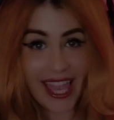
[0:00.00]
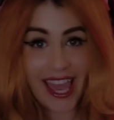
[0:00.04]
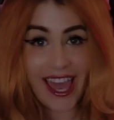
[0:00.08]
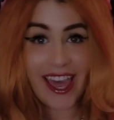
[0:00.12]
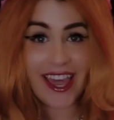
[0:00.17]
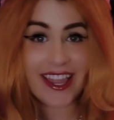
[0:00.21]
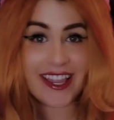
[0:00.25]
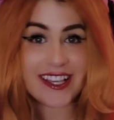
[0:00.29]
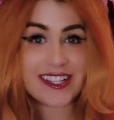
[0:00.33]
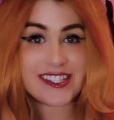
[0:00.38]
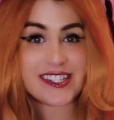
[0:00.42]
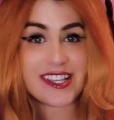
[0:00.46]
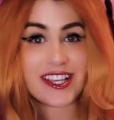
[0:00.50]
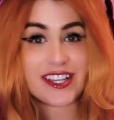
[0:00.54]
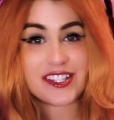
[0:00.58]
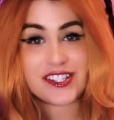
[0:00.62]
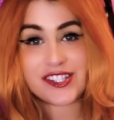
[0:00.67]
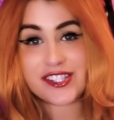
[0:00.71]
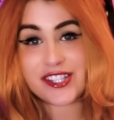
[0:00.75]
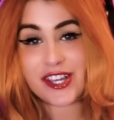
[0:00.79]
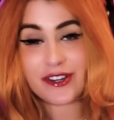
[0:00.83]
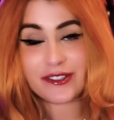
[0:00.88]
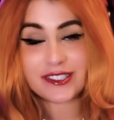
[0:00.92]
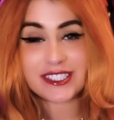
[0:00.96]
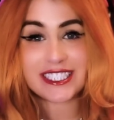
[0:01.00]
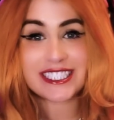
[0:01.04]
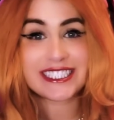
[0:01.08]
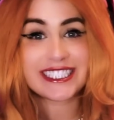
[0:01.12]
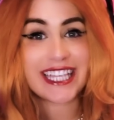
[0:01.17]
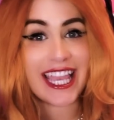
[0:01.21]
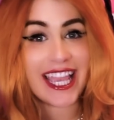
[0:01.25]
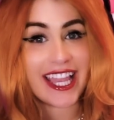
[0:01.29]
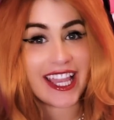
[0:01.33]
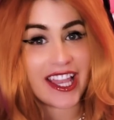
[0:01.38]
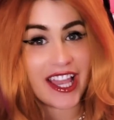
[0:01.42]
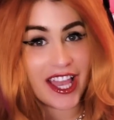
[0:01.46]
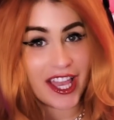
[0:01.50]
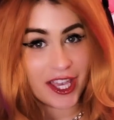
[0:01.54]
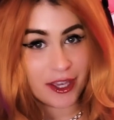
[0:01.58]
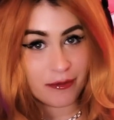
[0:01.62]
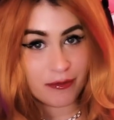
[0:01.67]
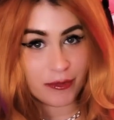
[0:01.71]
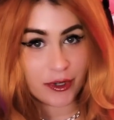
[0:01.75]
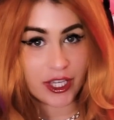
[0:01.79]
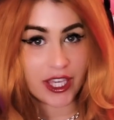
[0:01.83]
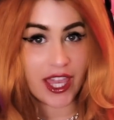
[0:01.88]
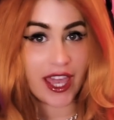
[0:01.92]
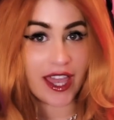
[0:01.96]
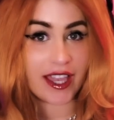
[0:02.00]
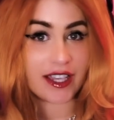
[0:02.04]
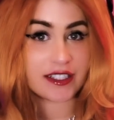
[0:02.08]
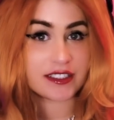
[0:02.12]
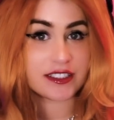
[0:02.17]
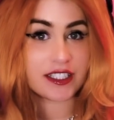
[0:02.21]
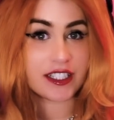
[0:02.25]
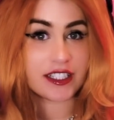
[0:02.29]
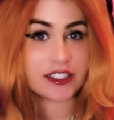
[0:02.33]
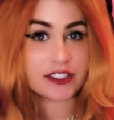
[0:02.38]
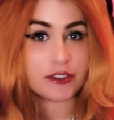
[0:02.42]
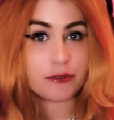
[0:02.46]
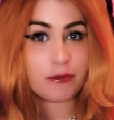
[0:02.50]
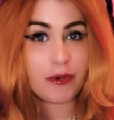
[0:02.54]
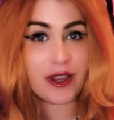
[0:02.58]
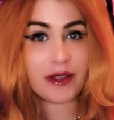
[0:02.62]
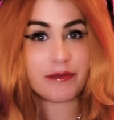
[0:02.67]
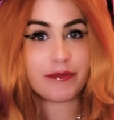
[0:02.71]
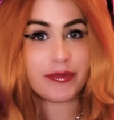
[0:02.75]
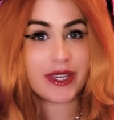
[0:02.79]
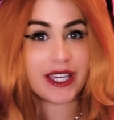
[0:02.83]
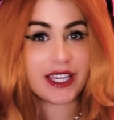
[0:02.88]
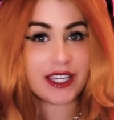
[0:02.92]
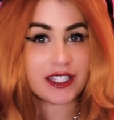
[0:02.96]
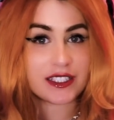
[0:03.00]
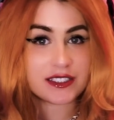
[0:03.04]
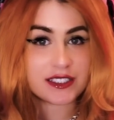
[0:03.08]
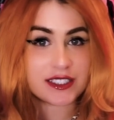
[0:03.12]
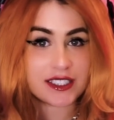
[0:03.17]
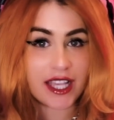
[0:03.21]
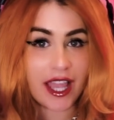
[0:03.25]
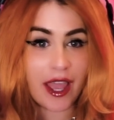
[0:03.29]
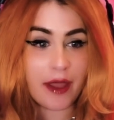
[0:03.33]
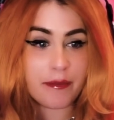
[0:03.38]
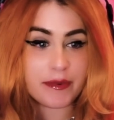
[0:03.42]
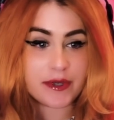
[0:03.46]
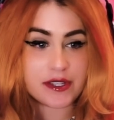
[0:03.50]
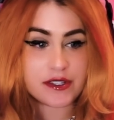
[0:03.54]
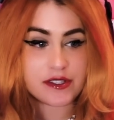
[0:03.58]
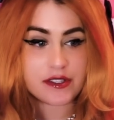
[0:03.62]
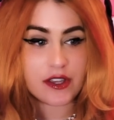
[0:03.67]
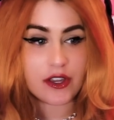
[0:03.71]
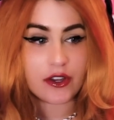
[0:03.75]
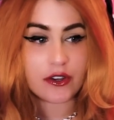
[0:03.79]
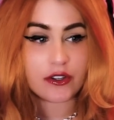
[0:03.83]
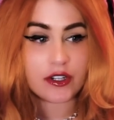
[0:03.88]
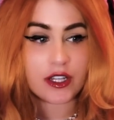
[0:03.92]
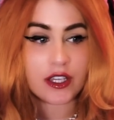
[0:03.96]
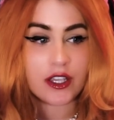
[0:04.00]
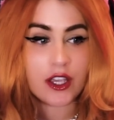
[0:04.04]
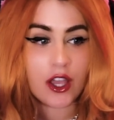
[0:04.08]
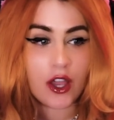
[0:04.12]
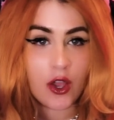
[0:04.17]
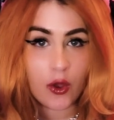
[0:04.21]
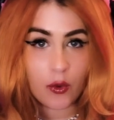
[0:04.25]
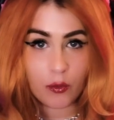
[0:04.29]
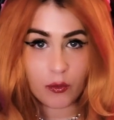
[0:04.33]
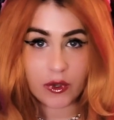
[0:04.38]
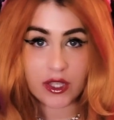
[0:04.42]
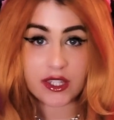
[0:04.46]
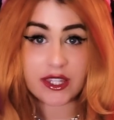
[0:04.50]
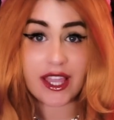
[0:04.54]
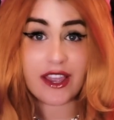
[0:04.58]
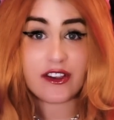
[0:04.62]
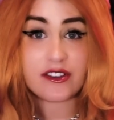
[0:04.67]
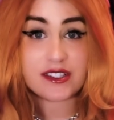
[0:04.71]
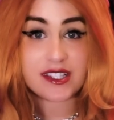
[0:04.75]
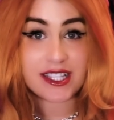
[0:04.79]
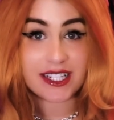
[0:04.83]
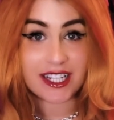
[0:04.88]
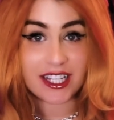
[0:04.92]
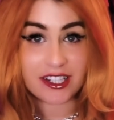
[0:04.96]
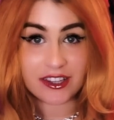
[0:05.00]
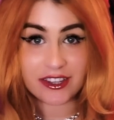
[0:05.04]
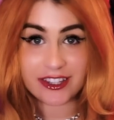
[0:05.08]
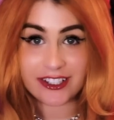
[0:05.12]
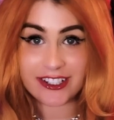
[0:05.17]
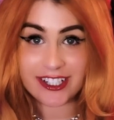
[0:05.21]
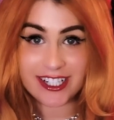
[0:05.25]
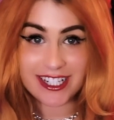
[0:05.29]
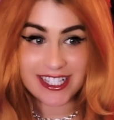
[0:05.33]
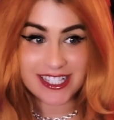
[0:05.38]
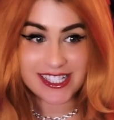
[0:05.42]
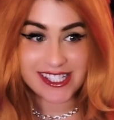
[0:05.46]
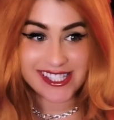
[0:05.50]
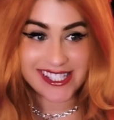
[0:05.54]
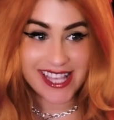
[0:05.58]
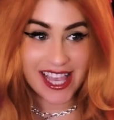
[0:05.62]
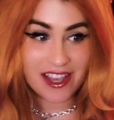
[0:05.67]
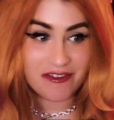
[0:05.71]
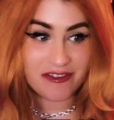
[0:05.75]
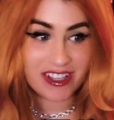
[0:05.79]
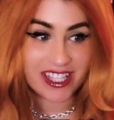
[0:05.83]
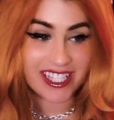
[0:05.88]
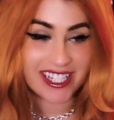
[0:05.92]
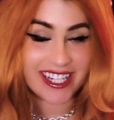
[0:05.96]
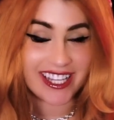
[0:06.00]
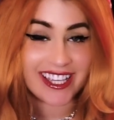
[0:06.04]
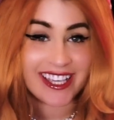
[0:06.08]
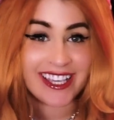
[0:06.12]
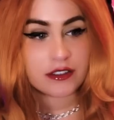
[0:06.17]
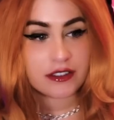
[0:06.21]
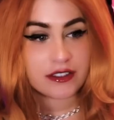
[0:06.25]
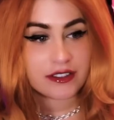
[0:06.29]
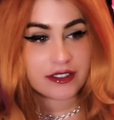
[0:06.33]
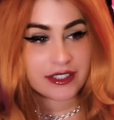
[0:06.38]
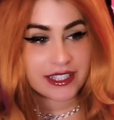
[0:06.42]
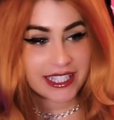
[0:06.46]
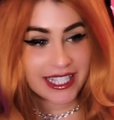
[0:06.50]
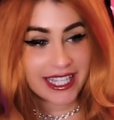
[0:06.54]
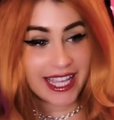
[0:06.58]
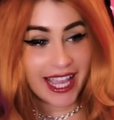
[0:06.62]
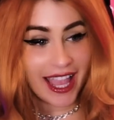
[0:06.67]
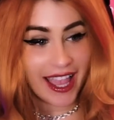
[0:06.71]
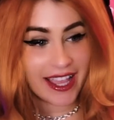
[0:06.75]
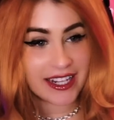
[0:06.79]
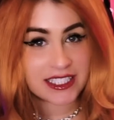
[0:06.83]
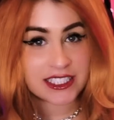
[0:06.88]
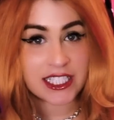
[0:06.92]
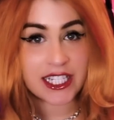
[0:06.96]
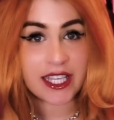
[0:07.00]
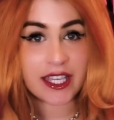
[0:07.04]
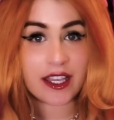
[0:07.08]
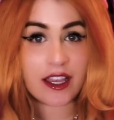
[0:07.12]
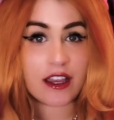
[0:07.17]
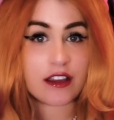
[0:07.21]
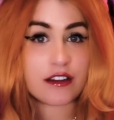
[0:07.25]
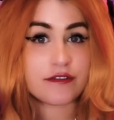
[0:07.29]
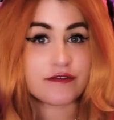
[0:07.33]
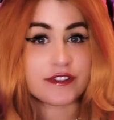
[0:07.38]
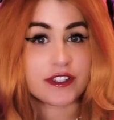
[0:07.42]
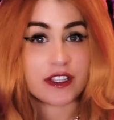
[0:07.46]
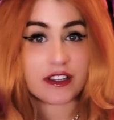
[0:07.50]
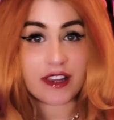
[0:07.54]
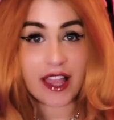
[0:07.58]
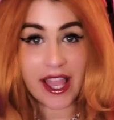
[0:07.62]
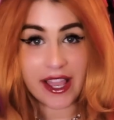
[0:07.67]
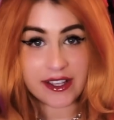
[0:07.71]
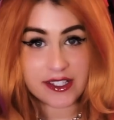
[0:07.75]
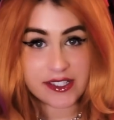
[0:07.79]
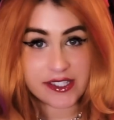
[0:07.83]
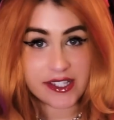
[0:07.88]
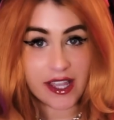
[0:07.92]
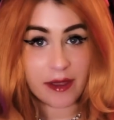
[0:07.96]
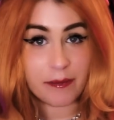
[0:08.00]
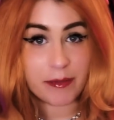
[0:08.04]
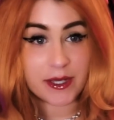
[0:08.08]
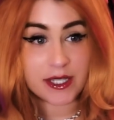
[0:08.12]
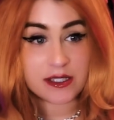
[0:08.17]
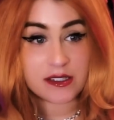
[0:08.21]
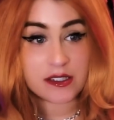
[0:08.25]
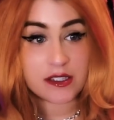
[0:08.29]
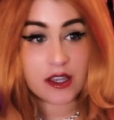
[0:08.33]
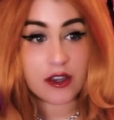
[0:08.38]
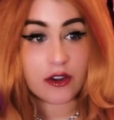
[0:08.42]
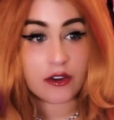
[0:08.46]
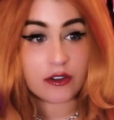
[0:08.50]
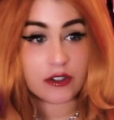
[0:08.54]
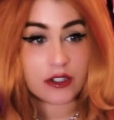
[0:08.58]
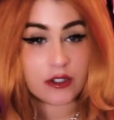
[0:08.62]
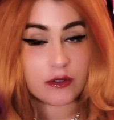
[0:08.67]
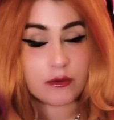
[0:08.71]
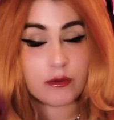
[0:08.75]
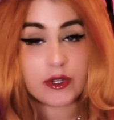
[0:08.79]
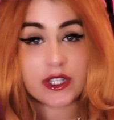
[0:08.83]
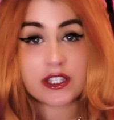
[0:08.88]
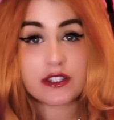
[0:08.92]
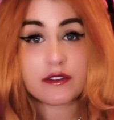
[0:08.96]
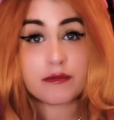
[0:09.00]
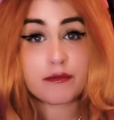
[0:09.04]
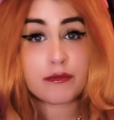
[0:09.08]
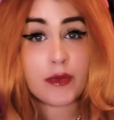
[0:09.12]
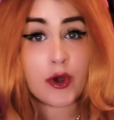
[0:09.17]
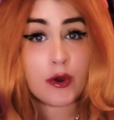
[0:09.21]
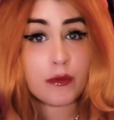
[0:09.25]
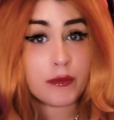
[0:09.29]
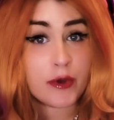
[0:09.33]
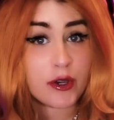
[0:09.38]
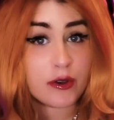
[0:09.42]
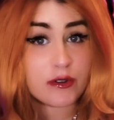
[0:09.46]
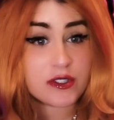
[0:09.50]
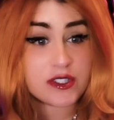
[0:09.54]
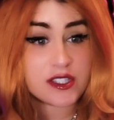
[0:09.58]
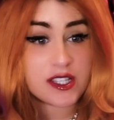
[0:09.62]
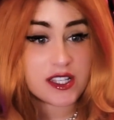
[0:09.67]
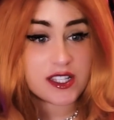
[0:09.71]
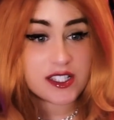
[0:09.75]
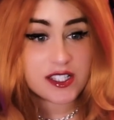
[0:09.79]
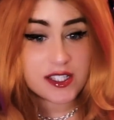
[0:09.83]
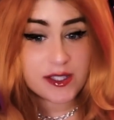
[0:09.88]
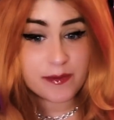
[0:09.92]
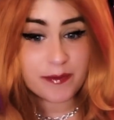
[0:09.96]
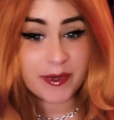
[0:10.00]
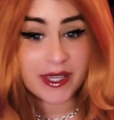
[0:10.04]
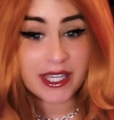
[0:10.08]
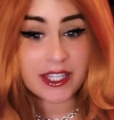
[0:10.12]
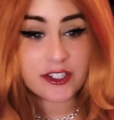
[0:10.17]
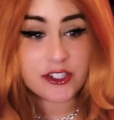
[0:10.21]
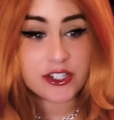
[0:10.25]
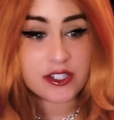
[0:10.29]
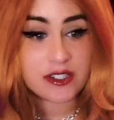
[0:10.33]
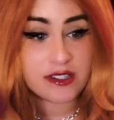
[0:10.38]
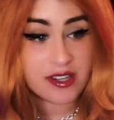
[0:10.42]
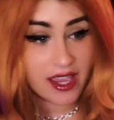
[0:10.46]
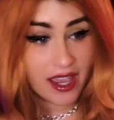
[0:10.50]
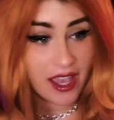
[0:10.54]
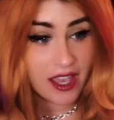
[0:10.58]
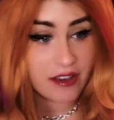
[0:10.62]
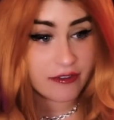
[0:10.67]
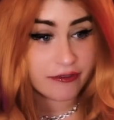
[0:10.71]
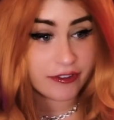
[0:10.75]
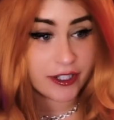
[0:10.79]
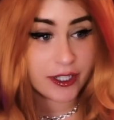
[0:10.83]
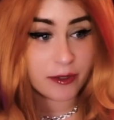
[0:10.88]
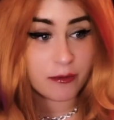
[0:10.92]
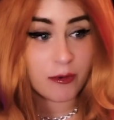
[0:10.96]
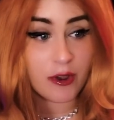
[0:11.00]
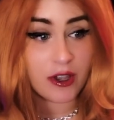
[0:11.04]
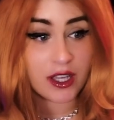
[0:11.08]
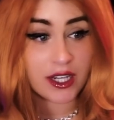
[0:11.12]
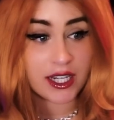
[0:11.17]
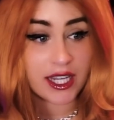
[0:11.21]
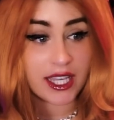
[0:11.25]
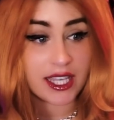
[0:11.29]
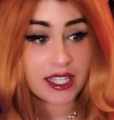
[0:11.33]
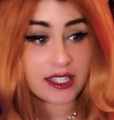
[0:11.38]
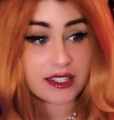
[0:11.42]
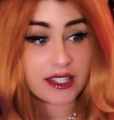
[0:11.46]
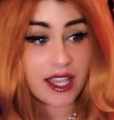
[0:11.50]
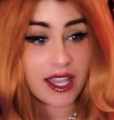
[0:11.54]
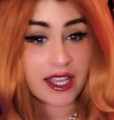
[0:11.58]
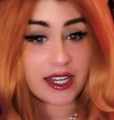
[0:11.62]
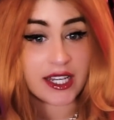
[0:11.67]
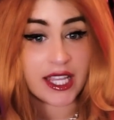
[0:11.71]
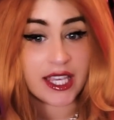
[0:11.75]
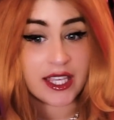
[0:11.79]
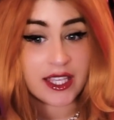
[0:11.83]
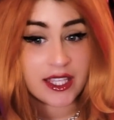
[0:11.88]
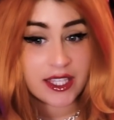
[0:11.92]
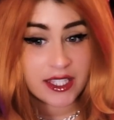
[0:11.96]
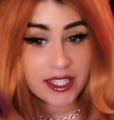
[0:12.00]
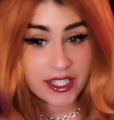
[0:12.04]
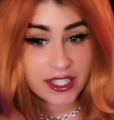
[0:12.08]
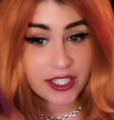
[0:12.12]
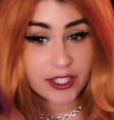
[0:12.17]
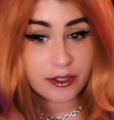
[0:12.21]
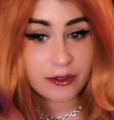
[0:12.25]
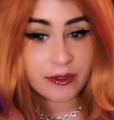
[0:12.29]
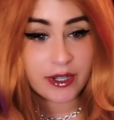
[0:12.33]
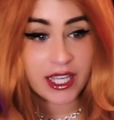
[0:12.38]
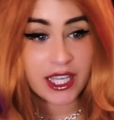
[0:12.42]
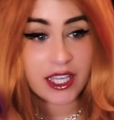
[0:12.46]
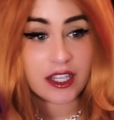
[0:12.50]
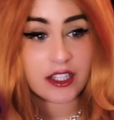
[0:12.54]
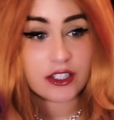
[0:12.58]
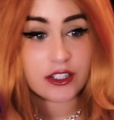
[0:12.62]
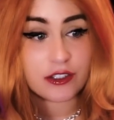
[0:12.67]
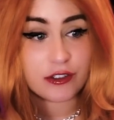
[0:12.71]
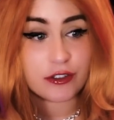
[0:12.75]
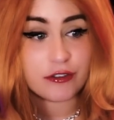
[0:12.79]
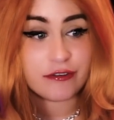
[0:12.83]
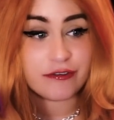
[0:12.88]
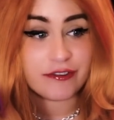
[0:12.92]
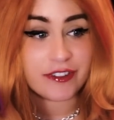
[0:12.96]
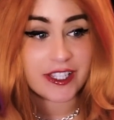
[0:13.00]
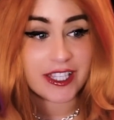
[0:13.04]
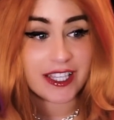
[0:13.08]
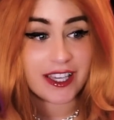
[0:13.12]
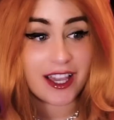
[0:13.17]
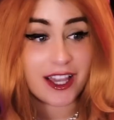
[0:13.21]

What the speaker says: guys, so today I'm reacting to One Piece episode 1037, the ending of the last episode with Momo's speech to everyone and then hearing Luffy.